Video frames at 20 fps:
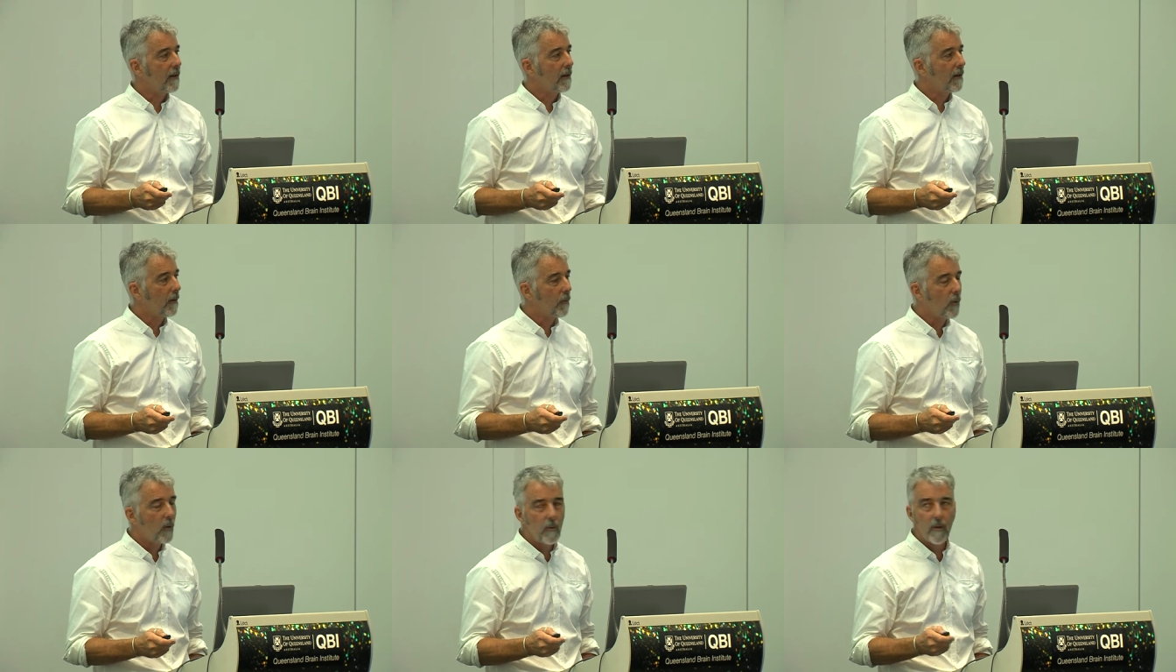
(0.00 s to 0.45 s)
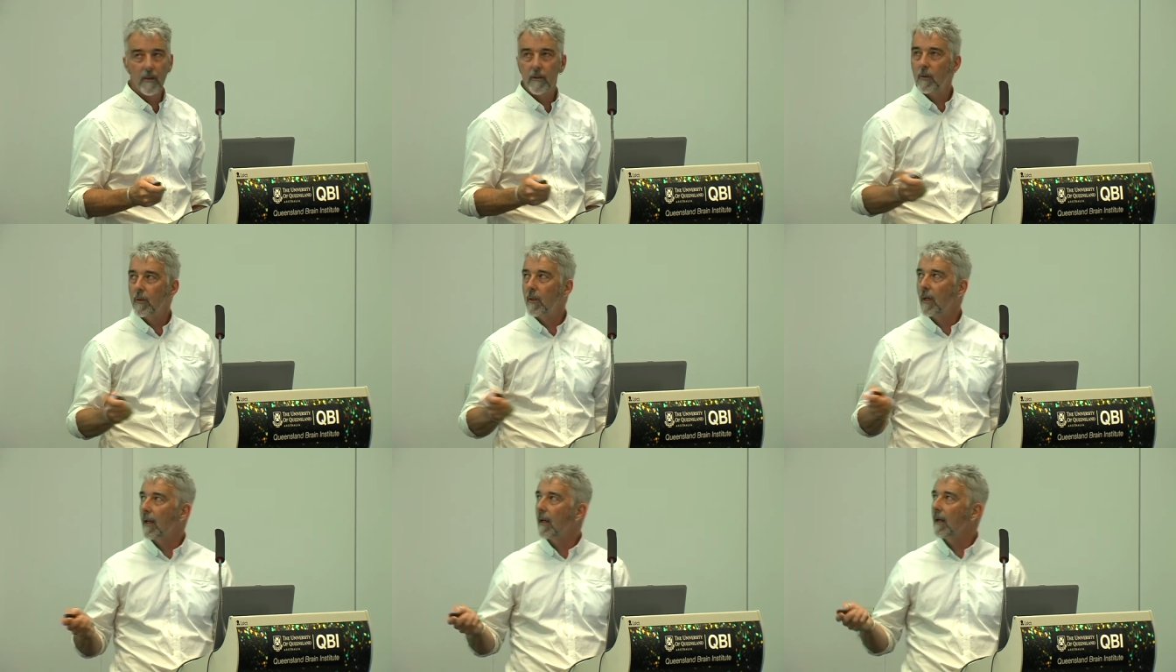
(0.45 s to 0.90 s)
And what we're
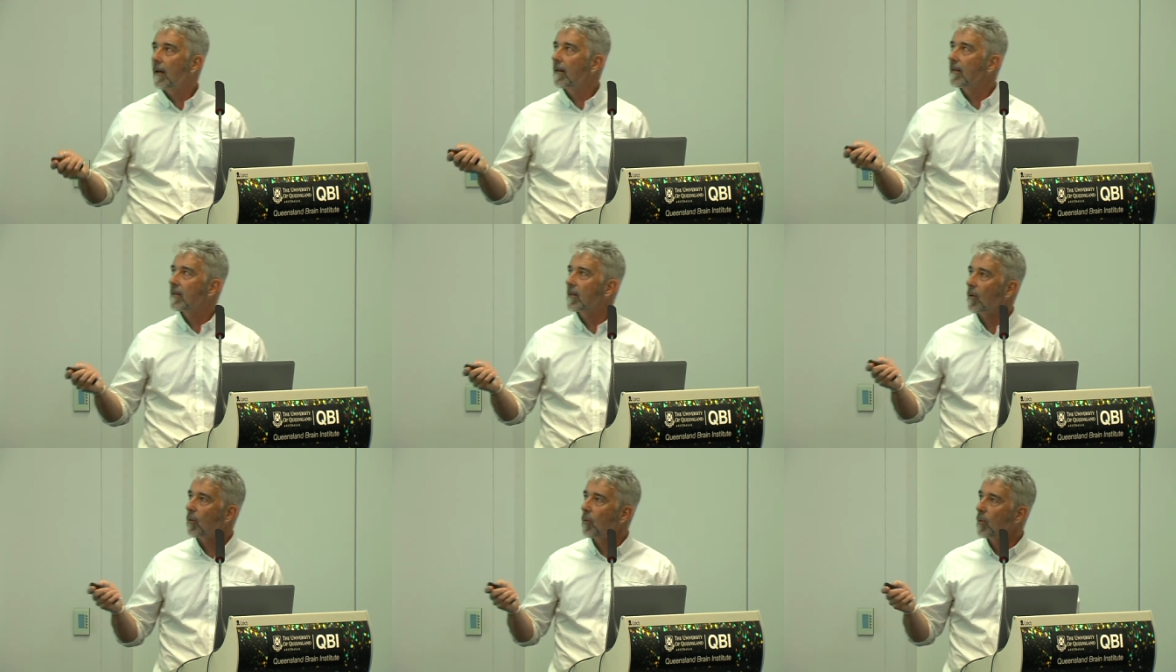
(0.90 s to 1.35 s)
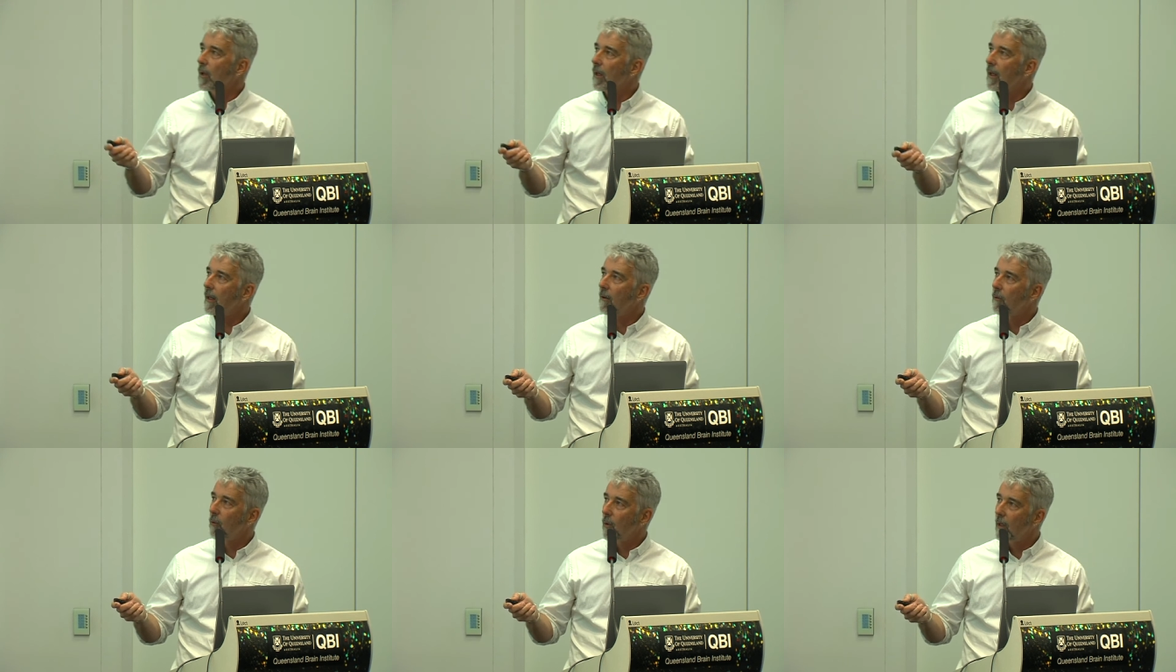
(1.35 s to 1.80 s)
doing here is a
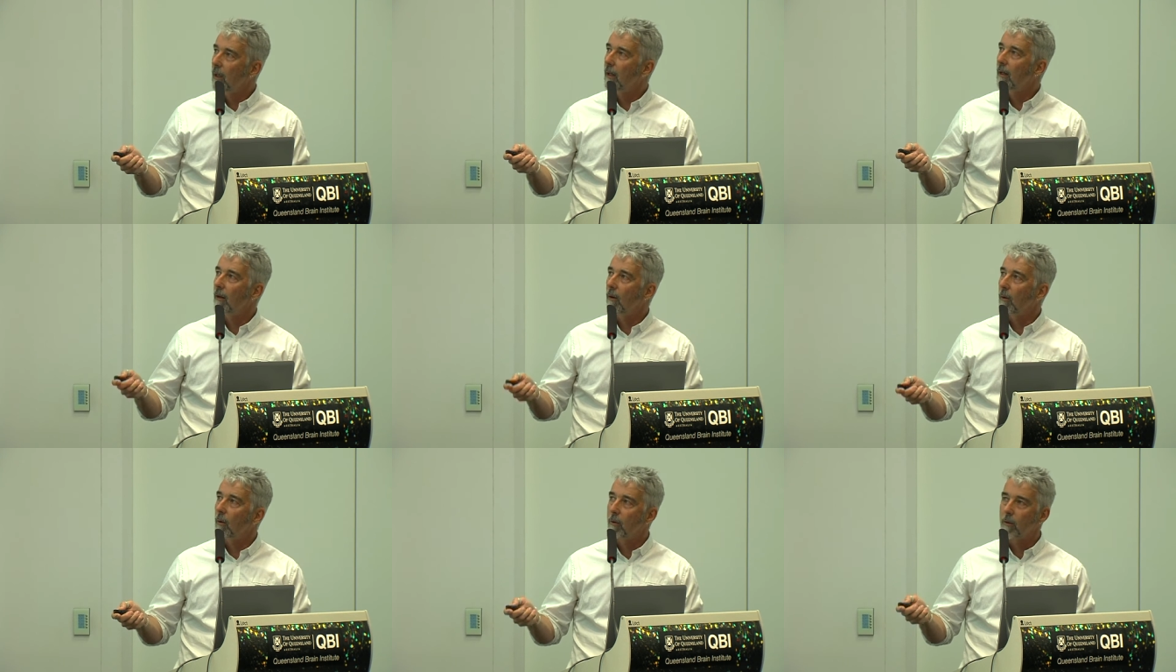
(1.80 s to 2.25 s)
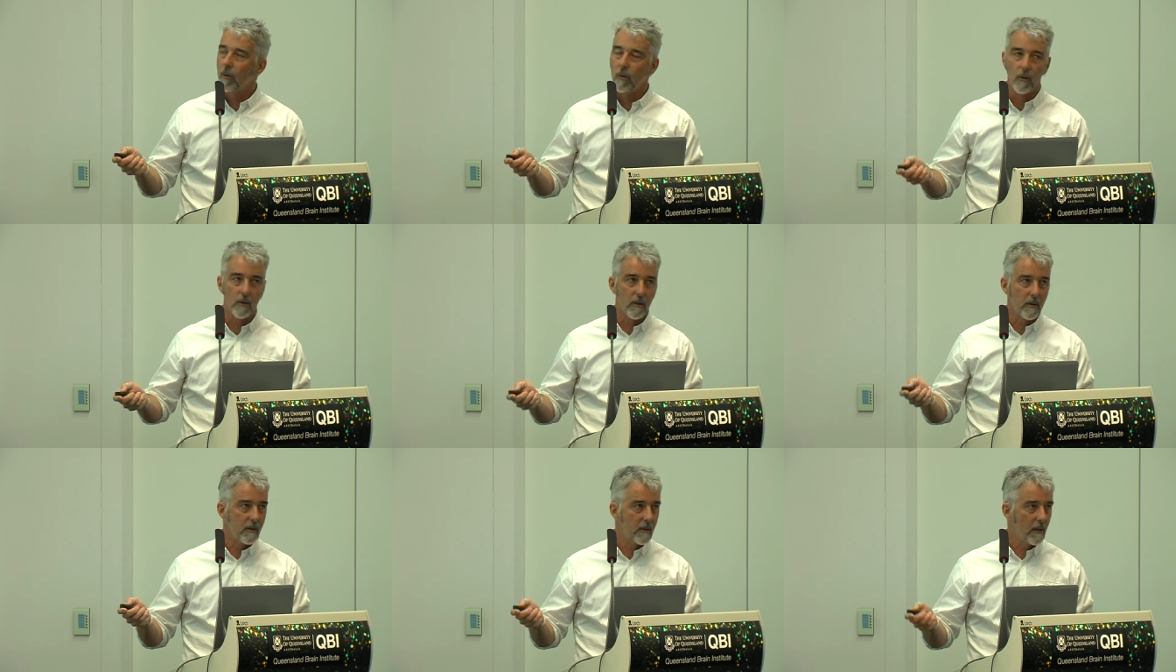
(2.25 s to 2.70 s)
really, really low
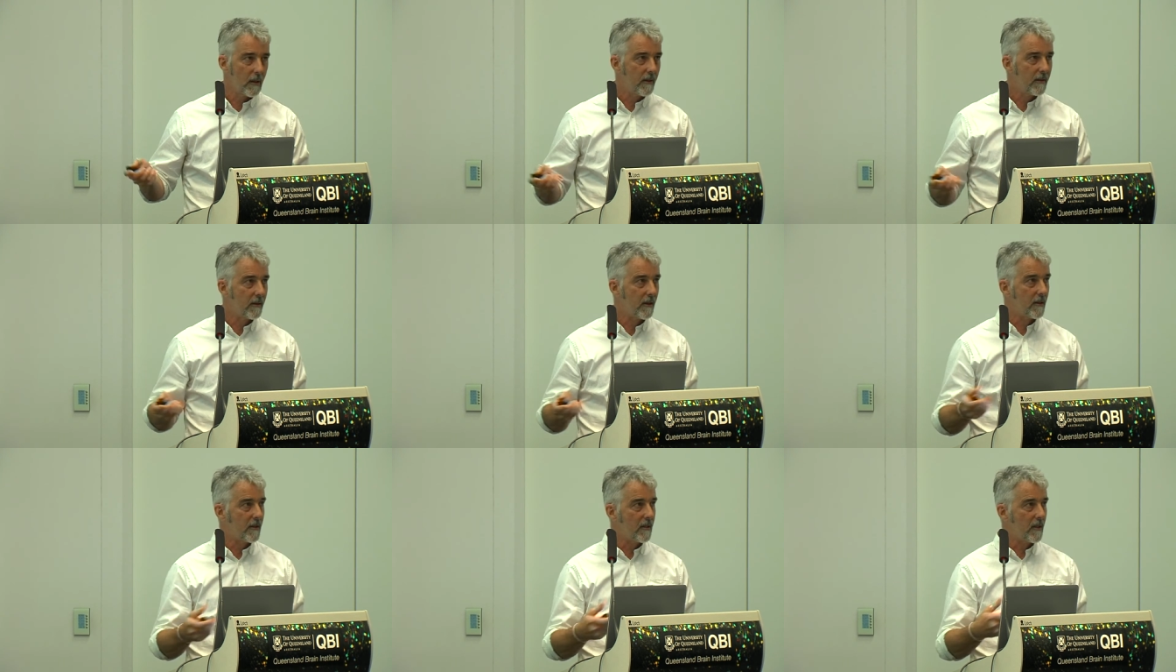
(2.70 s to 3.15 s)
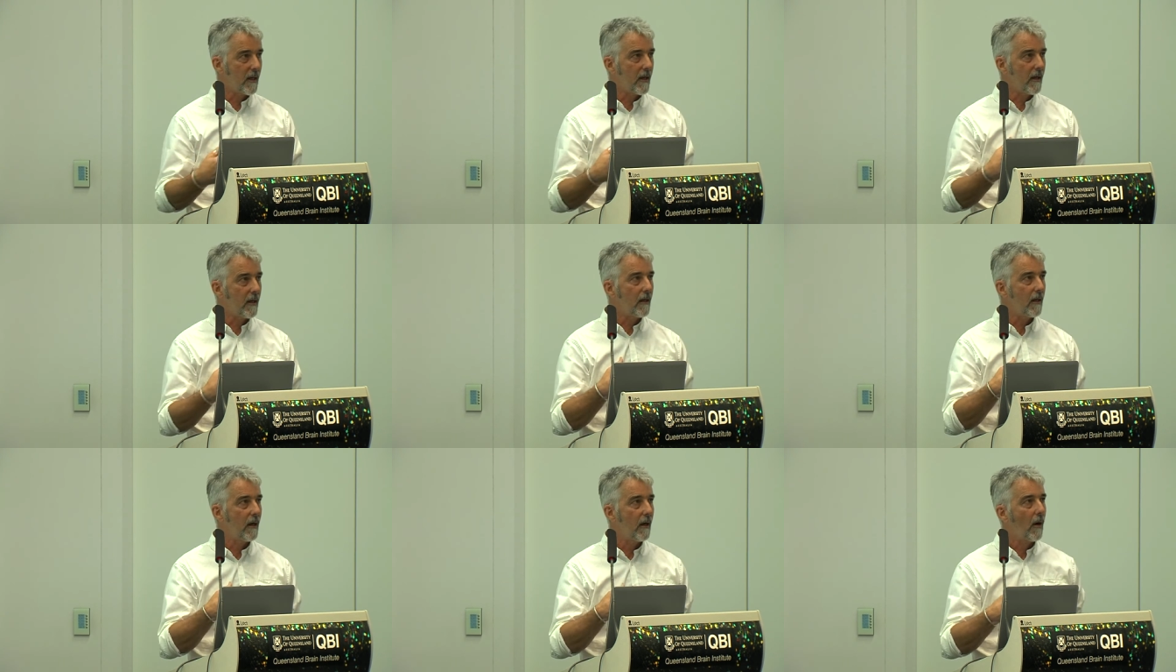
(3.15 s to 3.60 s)
dose to
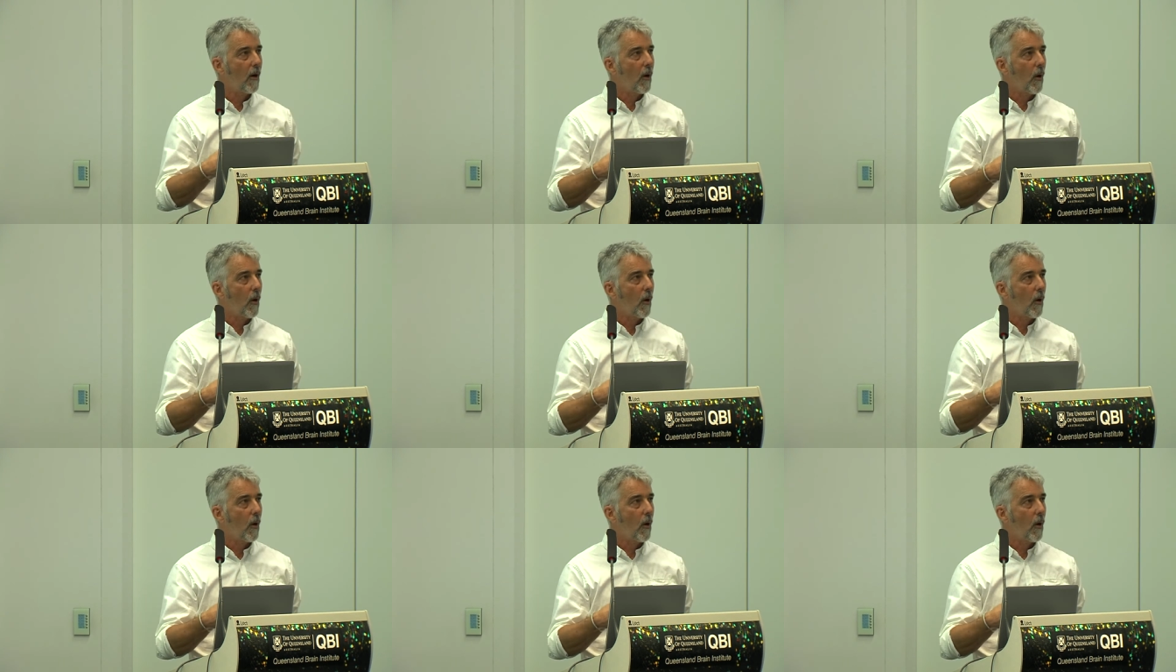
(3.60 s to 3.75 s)
see.